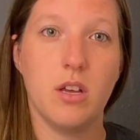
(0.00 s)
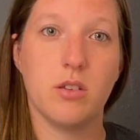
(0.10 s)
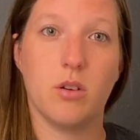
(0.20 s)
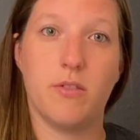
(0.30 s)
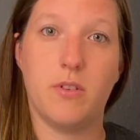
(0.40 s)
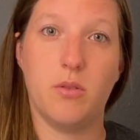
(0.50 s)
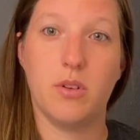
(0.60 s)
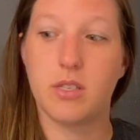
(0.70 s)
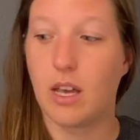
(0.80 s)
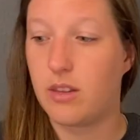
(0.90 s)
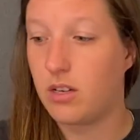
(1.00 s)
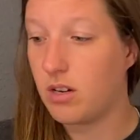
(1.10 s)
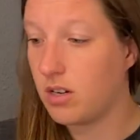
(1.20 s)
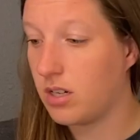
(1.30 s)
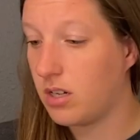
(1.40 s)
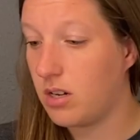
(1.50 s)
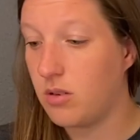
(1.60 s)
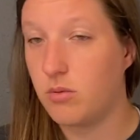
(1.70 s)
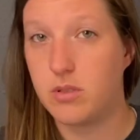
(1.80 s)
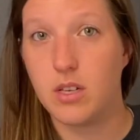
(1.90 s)
So if you decide that you're going to
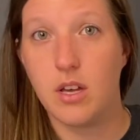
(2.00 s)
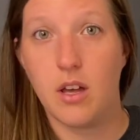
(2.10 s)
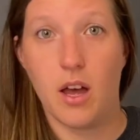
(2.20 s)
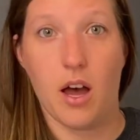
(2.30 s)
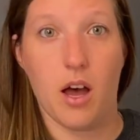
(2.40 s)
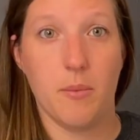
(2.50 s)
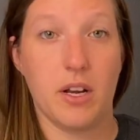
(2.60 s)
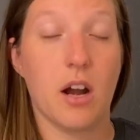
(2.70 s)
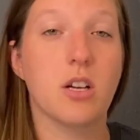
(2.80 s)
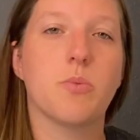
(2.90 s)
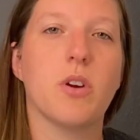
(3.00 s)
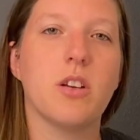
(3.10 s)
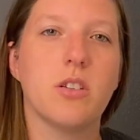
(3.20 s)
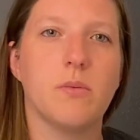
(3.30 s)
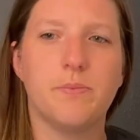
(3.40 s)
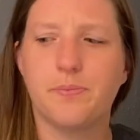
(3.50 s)
use an arch bridge